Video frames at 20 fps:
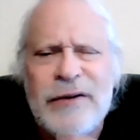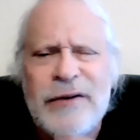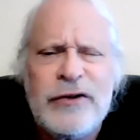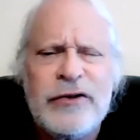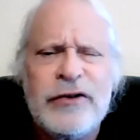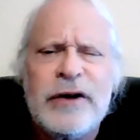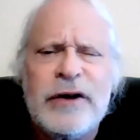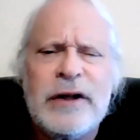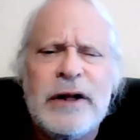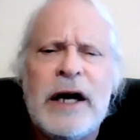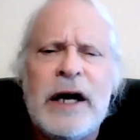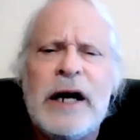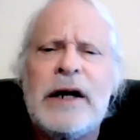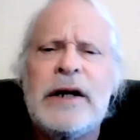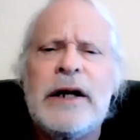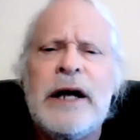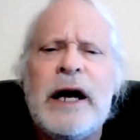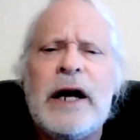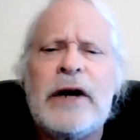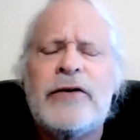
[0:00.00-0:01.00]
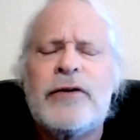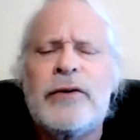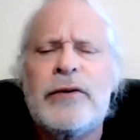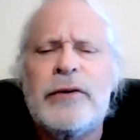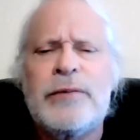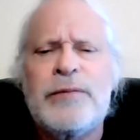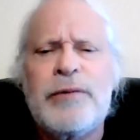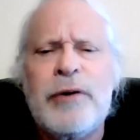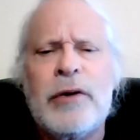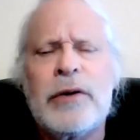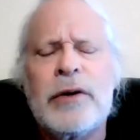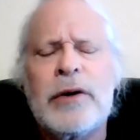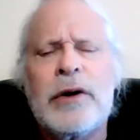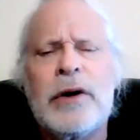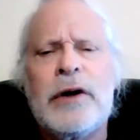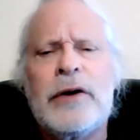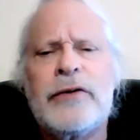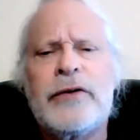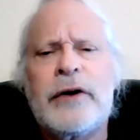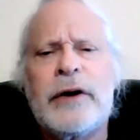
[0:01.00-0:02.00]
I was using a lot of natural
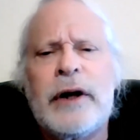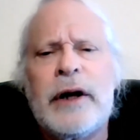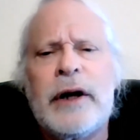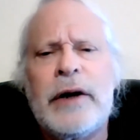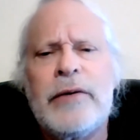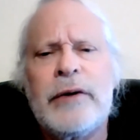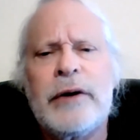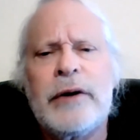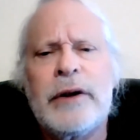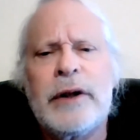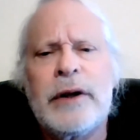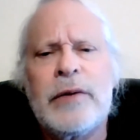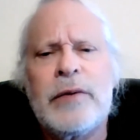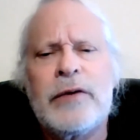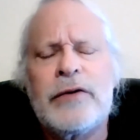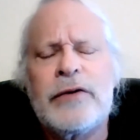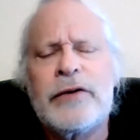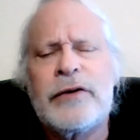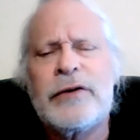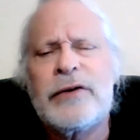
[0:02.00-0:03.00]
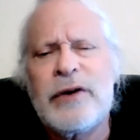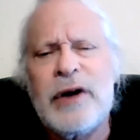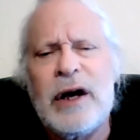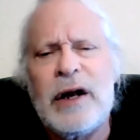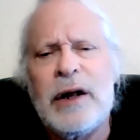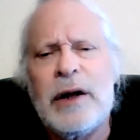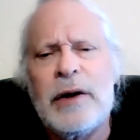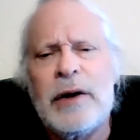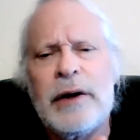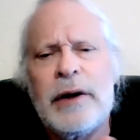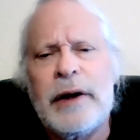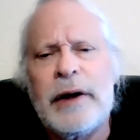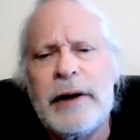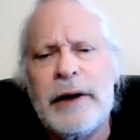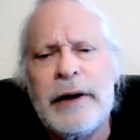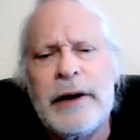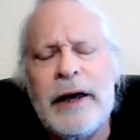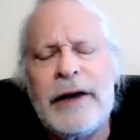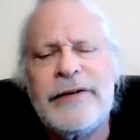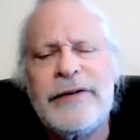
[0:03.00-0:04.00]
protocols, and I really was kind of
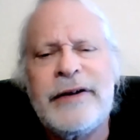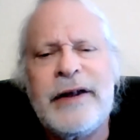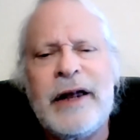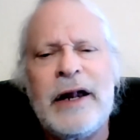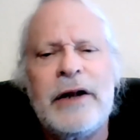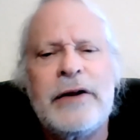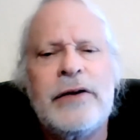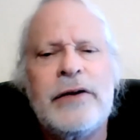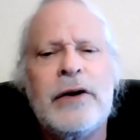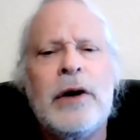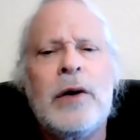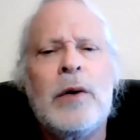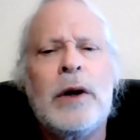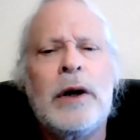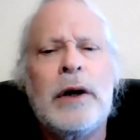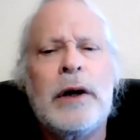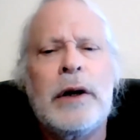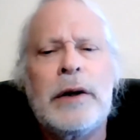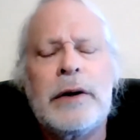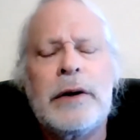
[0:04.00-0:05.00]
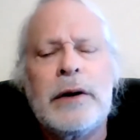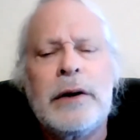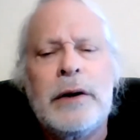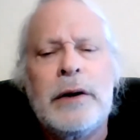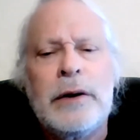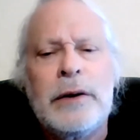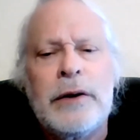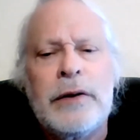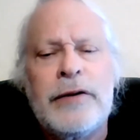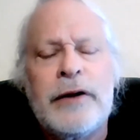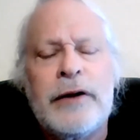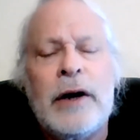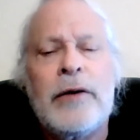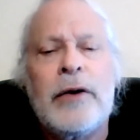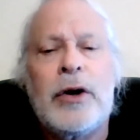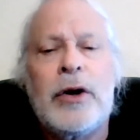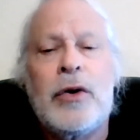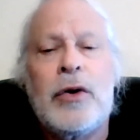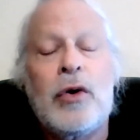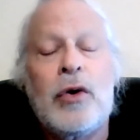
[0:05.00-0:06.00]
hesitating to go on the
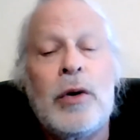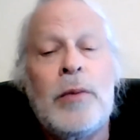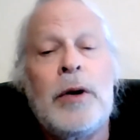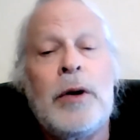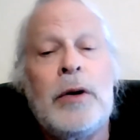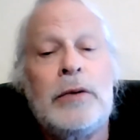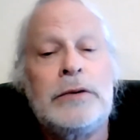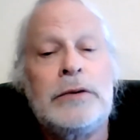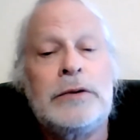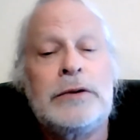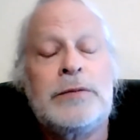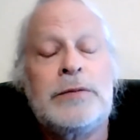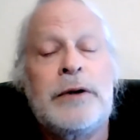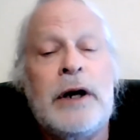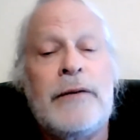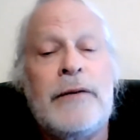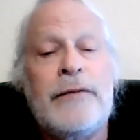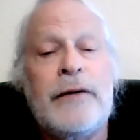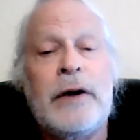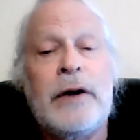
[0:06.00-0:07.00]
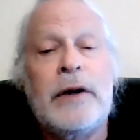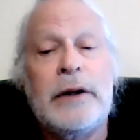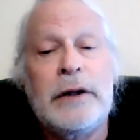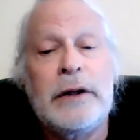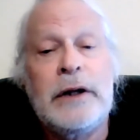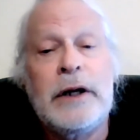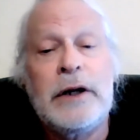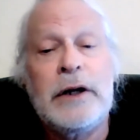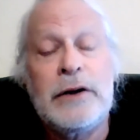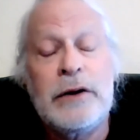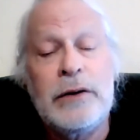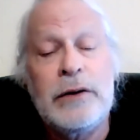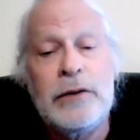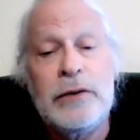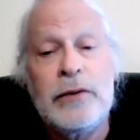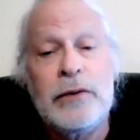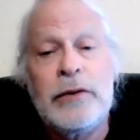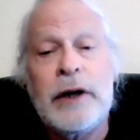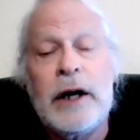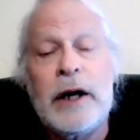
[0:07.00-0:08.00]
thyroid hormones, but I finally did do